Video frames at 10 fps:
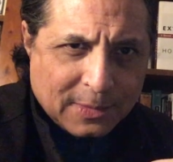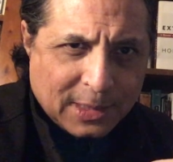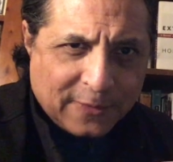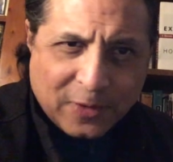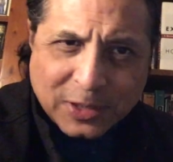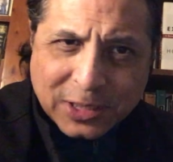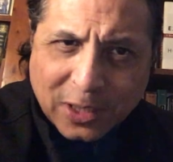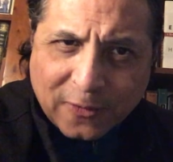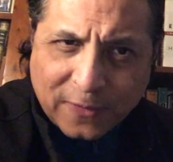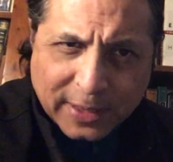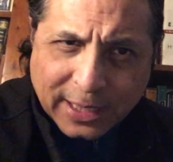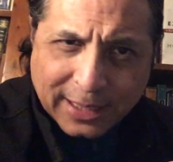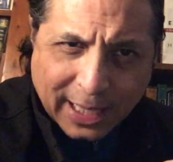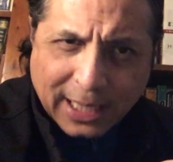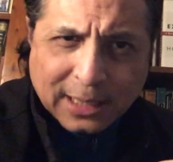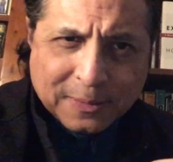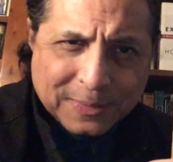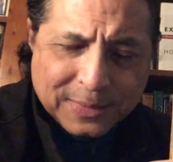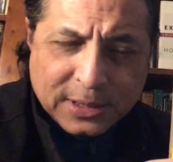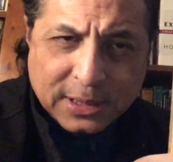At first it's all fun and
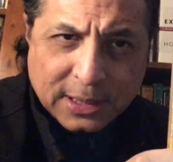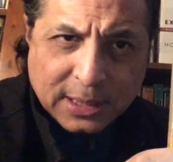games.